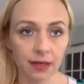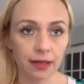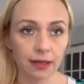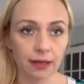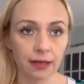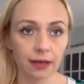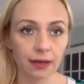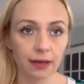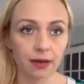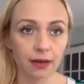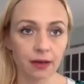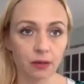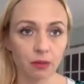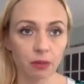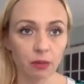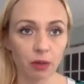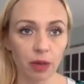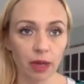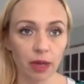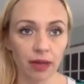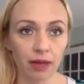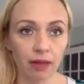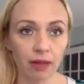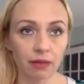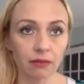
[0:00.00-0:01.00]

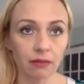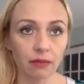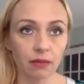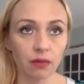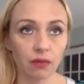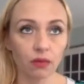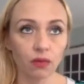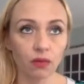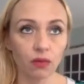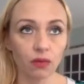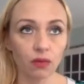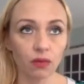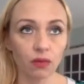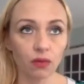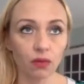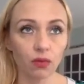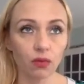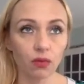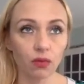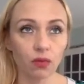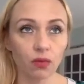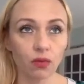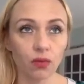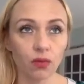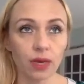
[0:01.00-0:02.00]
But
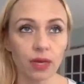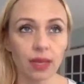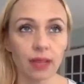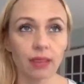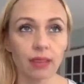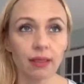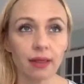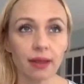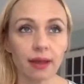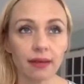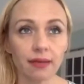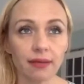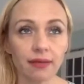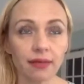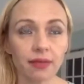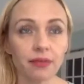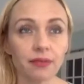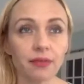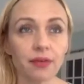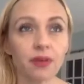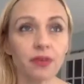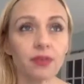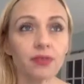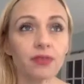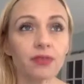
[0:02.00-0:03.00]
when I left the
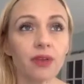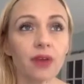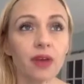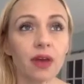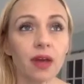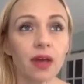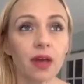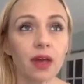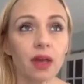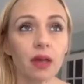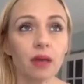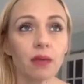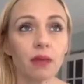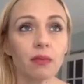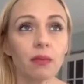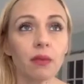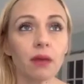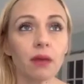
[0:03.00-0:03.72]
first time,